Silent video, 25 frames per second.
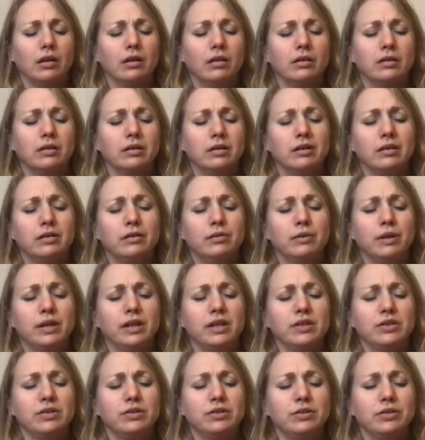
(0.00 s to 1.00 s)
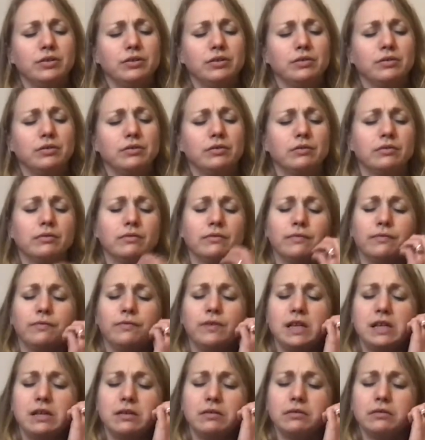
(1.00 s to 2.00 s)
coloration,
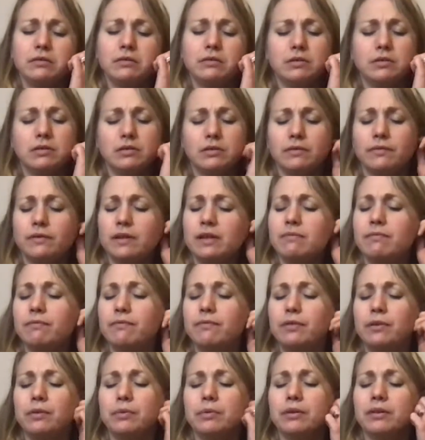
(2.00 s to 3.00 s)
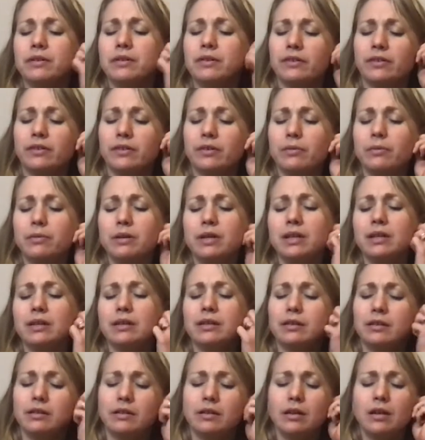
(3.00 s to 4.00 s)
field of influence that we
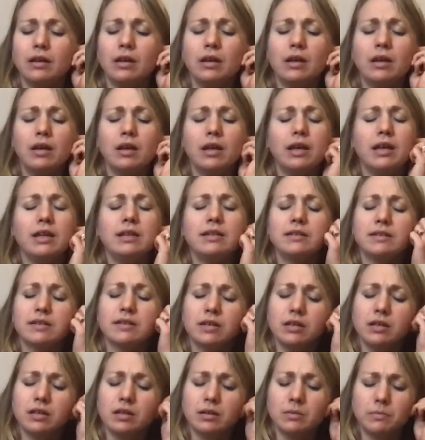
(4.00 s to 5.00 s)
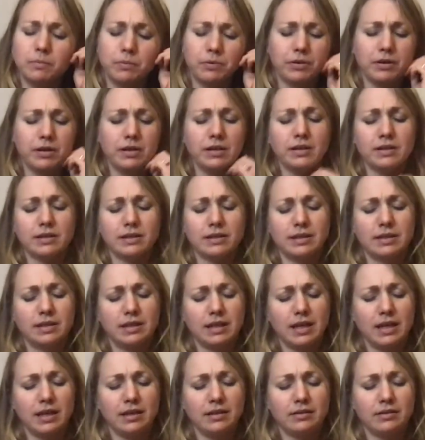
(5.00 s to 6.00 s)
can interpret
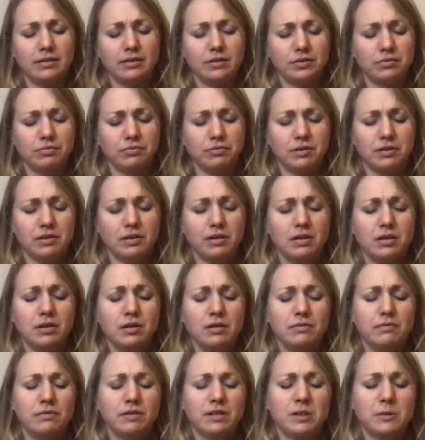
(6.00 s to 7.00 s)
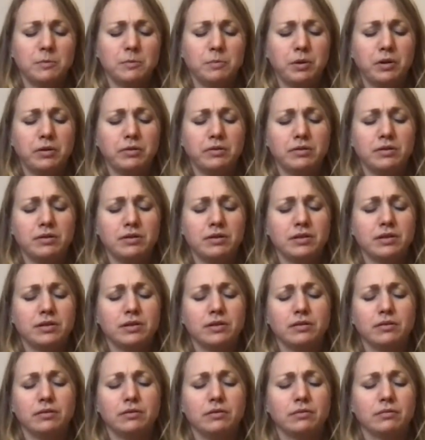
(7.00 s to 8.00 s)
and respond
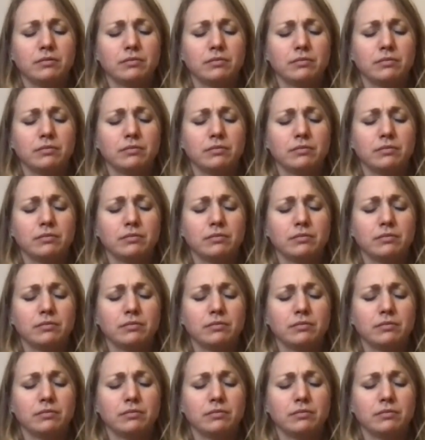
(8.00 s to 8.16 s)
to